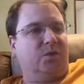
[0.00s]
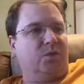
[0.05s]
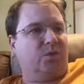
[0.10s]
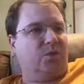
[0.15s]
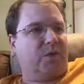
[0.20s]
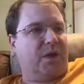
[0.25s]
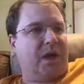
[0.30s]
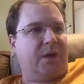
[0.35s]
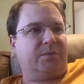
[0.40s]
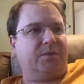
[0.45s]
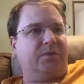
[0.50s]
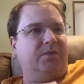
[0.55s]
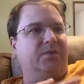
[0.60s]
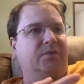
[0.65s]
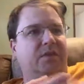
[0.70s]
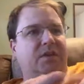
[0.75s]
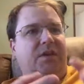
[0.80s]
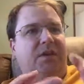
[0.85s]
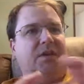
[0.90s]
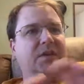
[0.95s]
Appleton
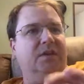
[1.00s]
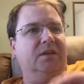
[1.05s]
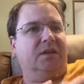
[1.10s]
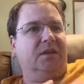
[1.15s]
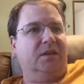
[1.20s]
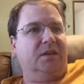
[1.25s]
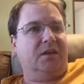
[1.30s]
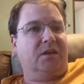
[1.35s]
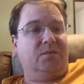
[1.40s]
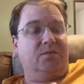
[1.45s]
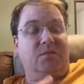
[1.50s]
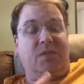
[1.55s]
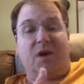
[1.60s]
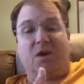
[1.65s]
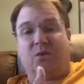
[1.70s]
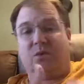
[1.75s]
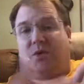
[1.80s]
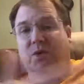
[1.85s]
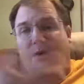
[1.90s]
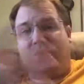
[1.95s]
City,
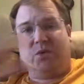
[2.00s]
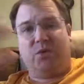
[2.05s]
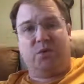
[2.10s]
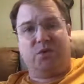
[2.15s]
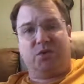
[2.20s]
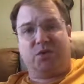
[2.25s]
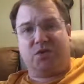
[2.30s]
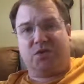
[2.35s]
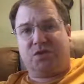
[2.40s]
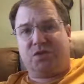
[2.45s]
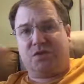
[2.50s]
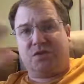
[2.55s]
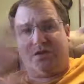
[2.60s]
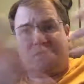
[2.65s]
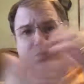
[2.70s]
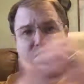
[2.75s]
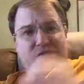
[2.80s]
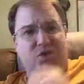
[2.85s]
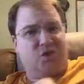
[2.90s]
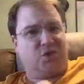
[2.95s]
Montrose,
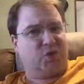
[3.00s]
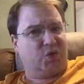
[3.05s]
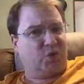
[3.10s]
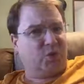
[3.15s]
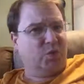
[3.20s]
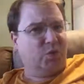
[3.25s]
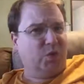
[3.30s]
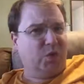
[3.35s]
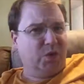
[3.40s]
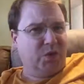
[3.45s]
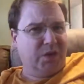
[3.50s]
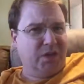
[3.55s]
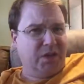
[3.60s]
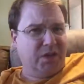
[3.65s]
Sherwood.